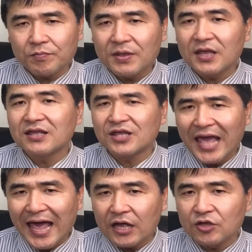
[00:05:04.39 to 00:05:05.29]
be
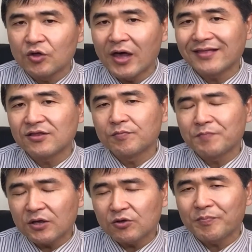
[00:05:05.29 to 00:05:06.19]
shared and
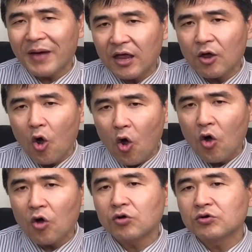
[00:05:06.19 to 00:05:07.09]
picked by
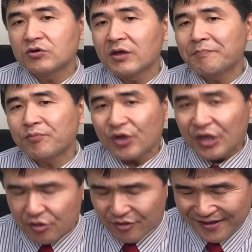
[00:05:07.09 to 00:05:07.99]
all
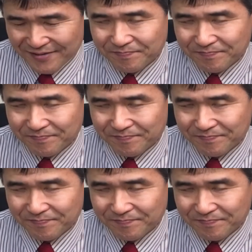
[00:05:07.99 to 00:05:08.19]
employees.